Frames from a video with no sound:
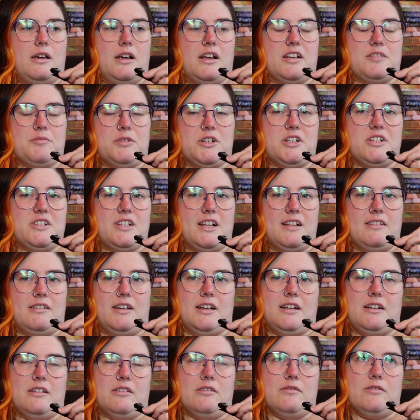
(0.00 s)
as much as I
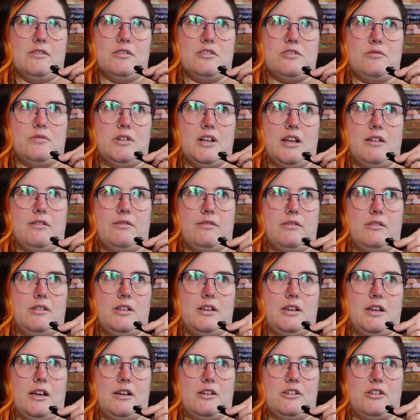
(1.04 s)
liked the first one, I feel like I